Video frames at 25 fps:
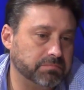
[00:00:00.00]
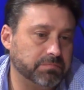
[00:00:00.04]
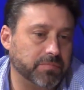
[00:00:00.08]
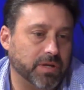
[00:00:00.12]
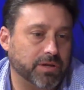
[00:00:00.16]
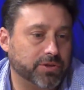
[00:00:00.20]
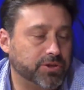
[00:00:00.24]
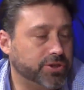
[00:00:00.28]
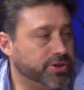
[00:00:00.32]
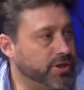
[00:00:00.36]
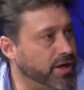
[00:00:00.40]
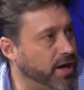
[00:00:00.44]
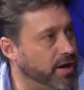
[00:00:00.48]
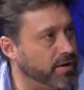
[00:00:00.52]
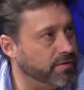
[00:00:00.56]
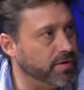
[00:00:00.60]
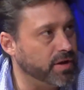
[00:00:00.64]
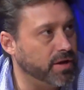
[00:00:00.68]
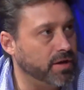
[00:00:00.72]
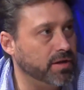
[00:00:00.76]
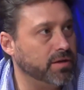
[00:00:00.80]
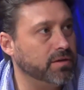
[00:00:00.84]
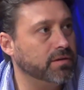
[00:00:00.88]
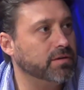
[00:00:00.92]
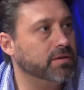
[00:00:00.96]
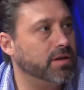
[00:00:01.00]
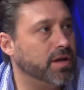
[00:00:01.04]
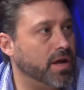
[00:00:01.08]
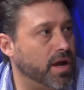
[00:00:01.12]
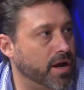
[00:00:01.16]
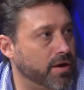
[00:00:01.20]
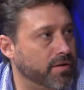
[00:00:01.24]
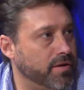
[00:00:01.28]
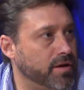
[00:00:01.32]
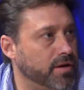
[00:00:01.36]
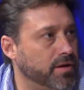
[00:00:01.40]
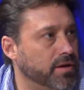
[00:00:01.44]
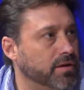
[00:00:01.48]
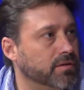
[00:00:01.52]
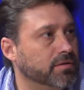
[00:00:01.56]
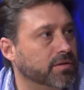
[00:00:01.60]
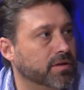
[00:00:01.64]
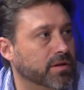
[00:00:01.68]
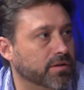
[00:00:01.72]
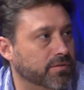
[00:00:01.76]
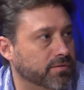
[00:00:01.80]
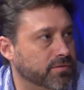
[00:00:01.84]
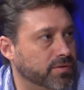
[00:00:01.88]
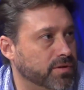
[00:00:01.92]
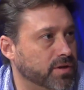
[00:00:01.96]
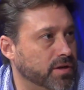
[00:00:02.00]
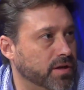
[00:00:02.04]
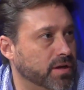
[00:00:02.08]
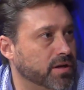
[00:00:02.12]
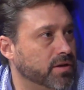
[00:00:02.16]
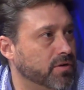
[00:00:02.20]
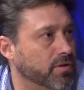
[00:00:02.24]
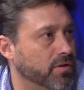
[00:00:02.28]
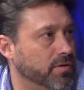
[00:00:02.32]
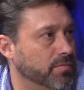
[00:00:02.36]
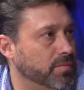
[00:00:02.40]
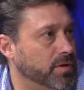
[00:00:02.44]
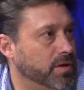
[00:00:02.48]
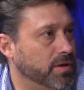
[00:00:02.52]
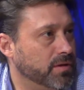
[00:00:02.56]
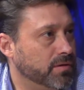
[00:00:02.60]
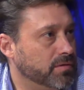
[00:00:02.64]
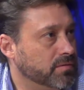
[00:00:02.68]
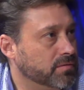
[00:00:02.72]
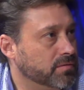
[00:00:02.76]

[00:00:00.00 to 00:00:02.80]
a sharing, caring, and gifting economy.